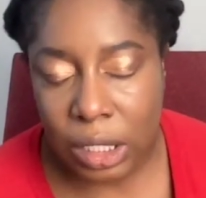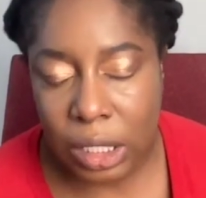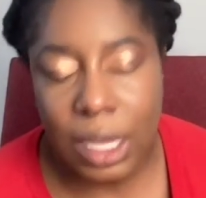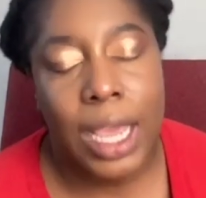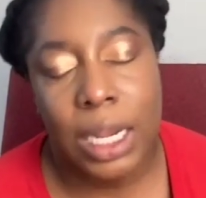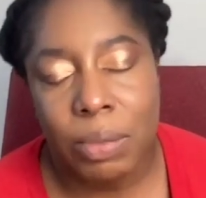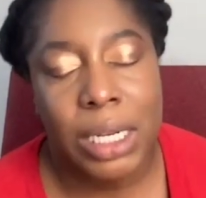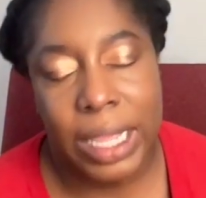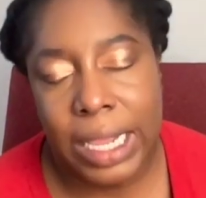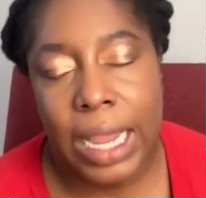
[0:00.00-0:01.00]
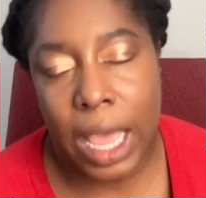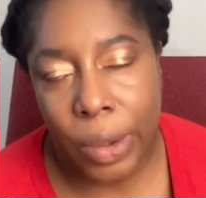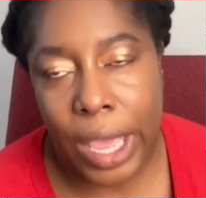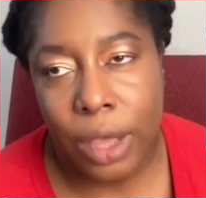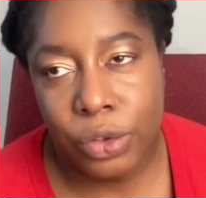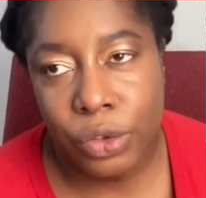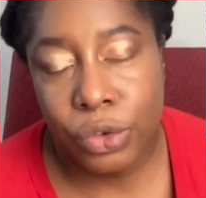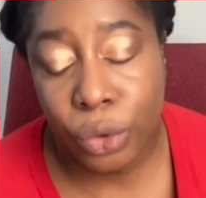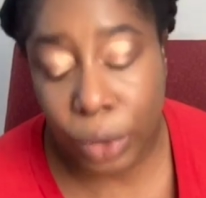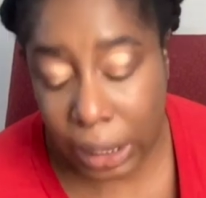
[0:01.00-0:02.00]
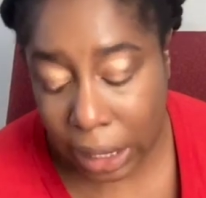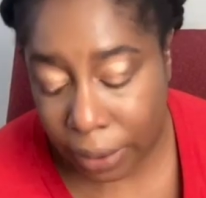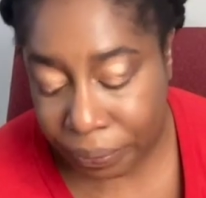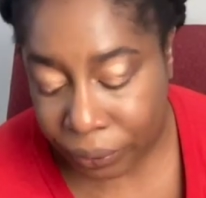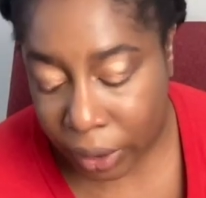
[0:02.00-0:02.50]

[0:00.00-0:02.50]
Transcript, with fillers: an item in like outhouse toilet,